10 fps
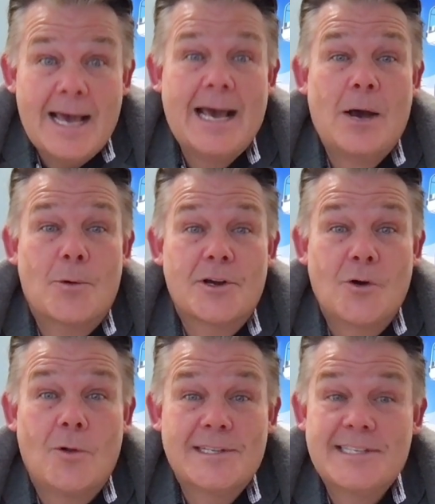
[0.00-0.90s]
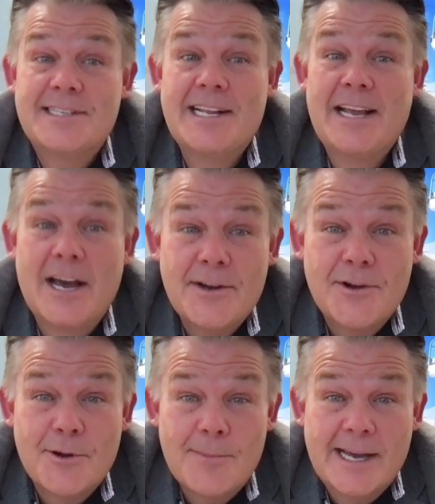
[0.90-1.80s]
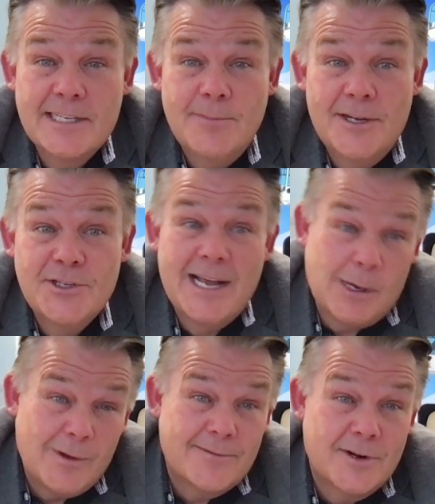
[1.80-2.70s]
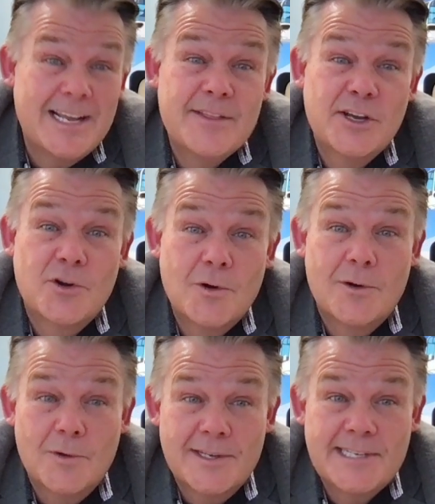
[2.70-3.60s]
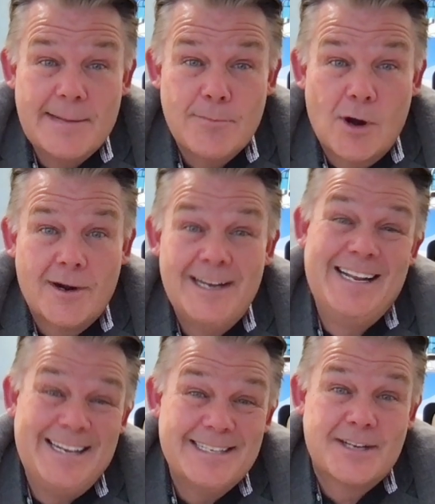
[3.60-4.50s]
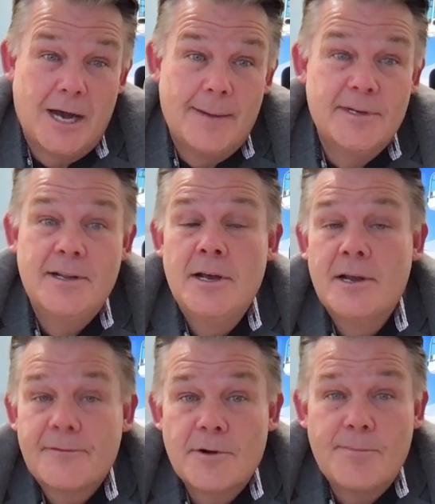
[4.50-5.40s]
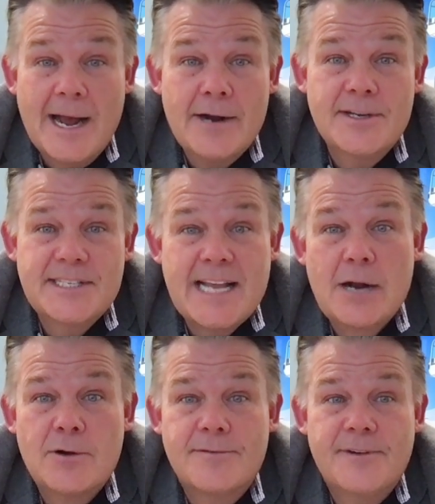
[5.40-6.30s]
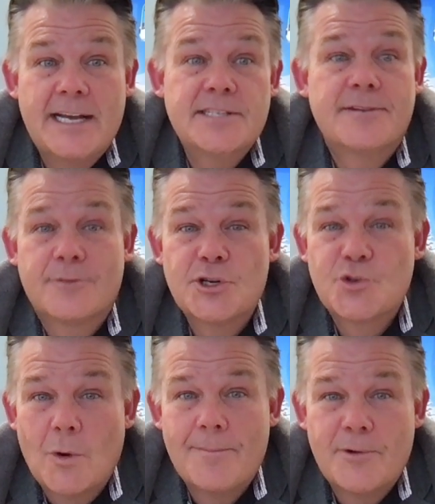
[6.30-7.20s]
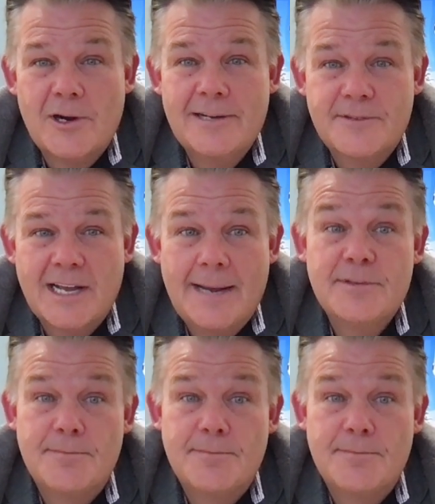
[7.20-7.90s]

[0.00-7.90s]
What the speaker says: Our goal is to stay under your max budget. However, in the current real estate market, it is common for a buyer to sacrifice for a short period of time to